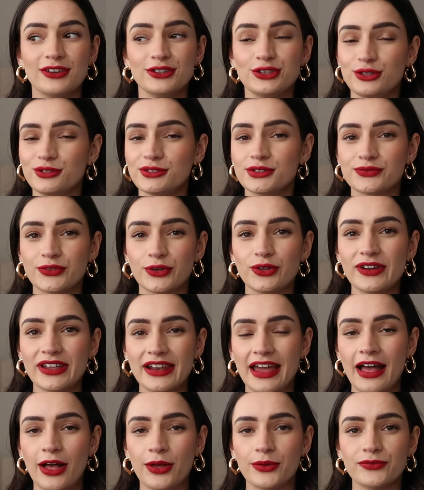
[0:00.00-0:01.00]
useful
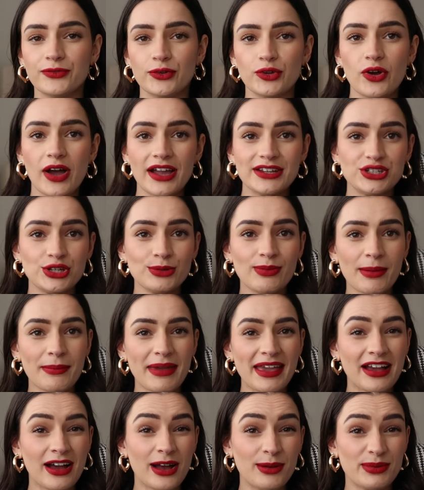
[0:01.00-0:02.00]
and helpful. I do my
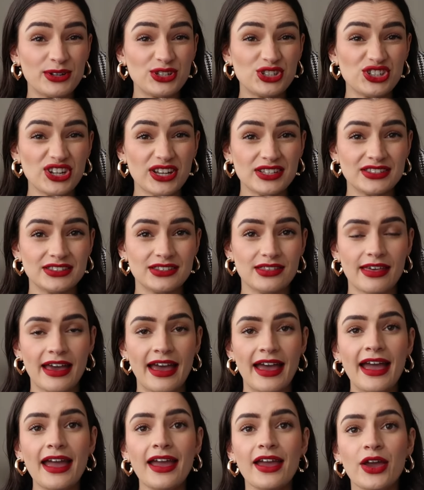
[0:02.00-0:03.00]
makeup just
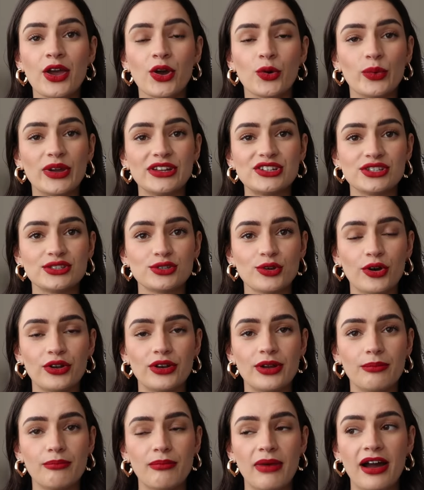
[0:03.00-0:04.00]
there, which is
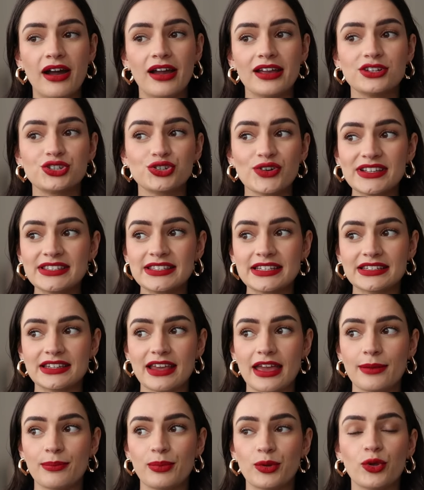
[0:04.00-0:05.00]
on my dressing
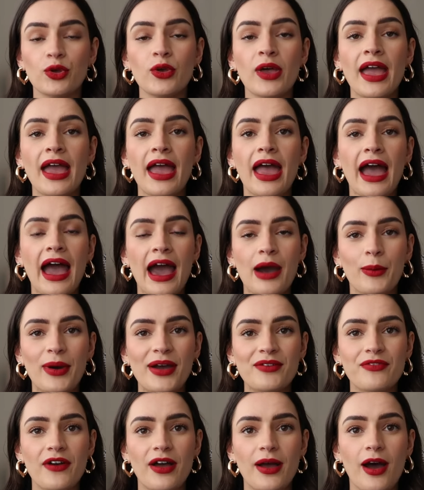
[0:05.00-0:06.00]
table.
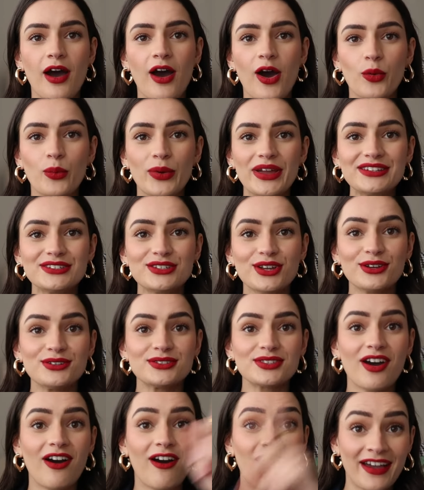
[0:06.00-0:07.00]
However, our
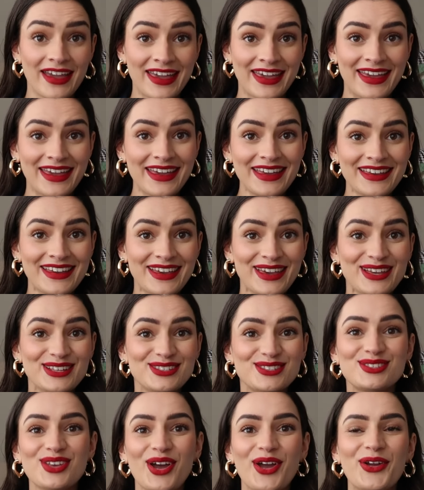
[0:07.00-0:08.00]
windows are here.
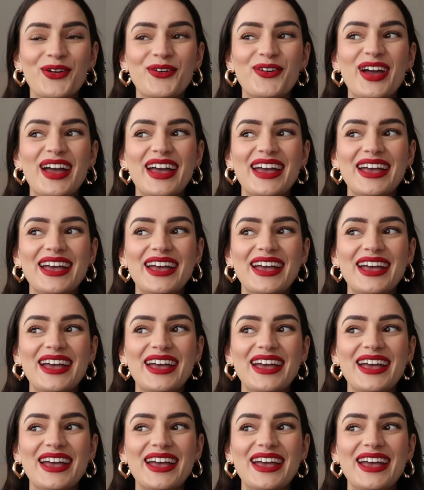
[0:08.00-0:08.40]
So